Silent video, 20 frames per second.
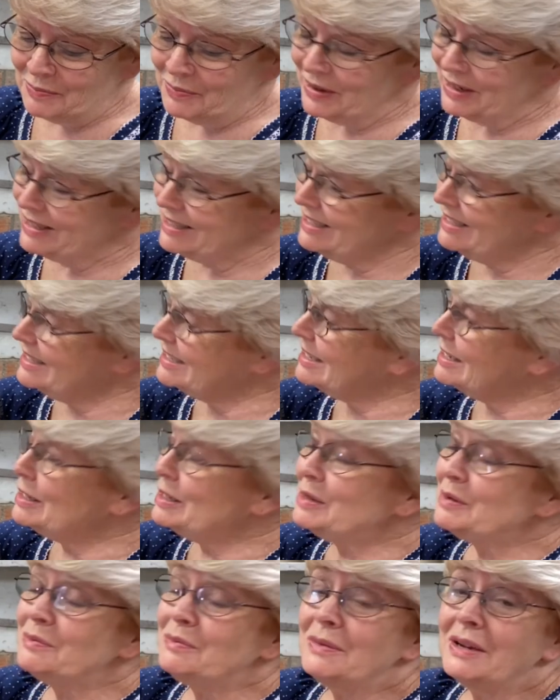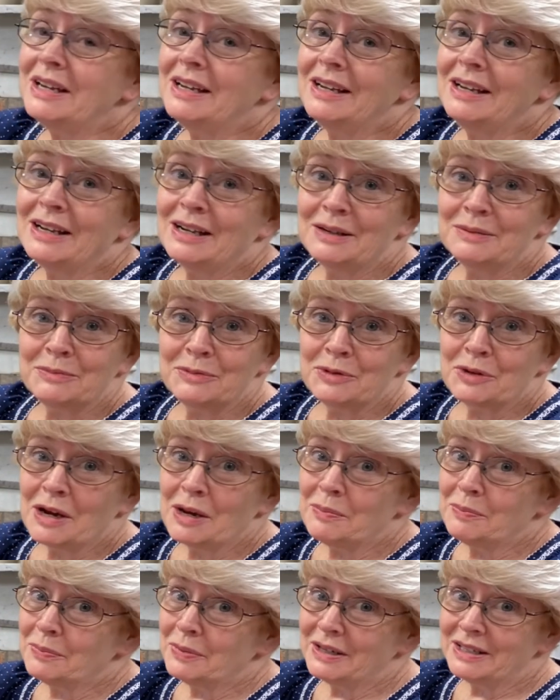buttons come and
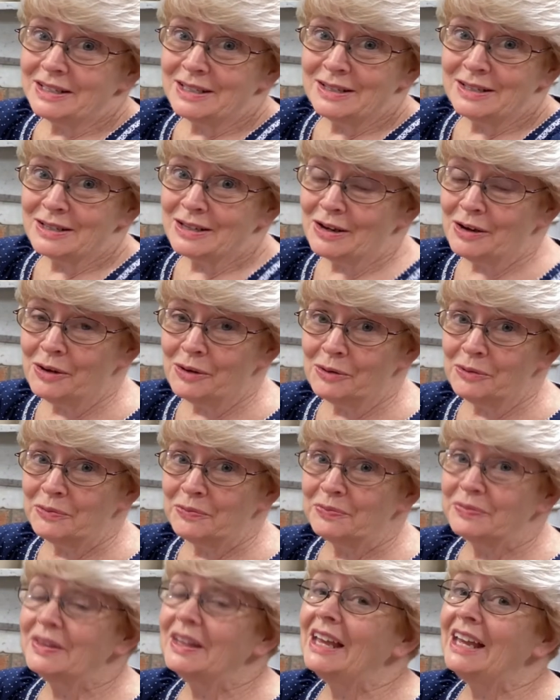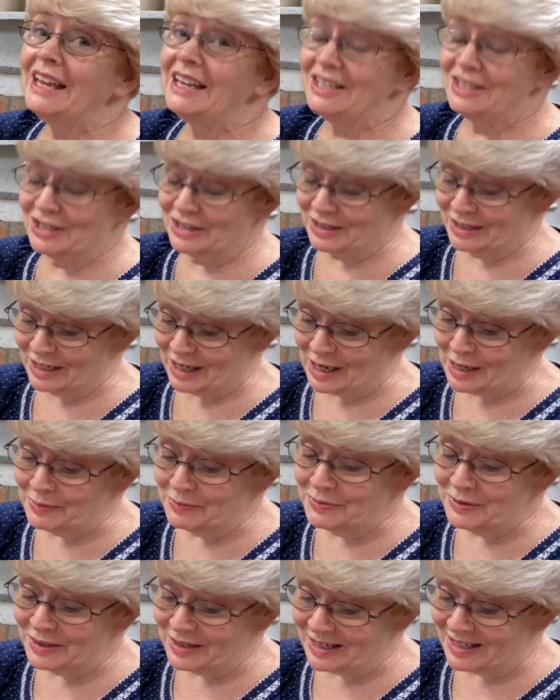gumdrop buttons go. He just
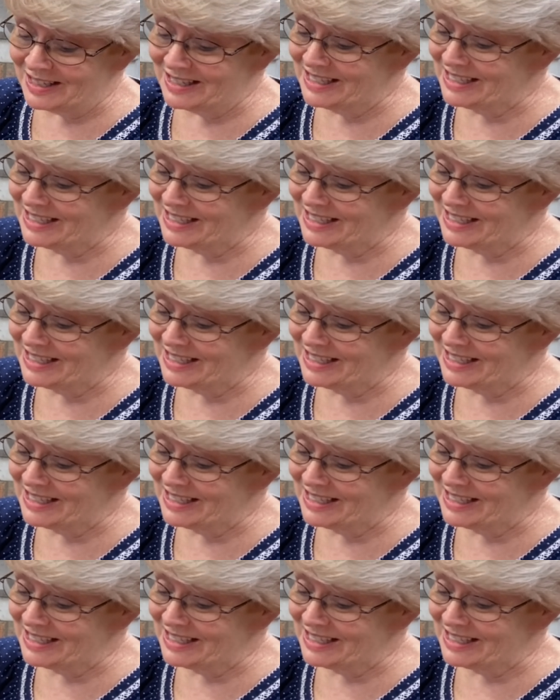kept on